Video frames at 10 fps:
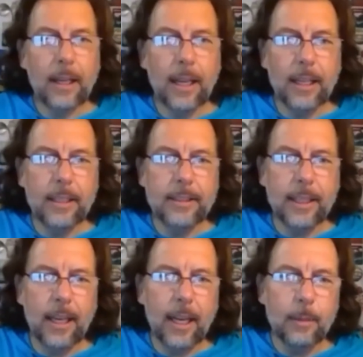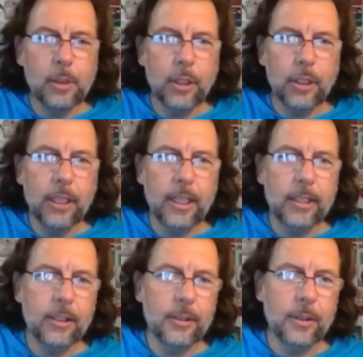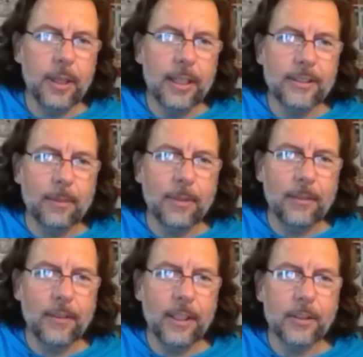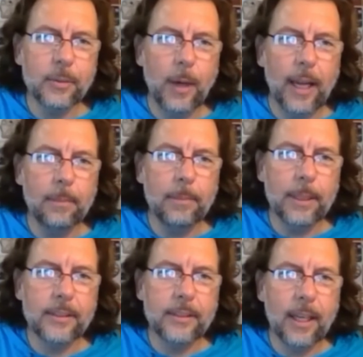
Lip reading: and I'm sure you're going to do something for this, Wayne, but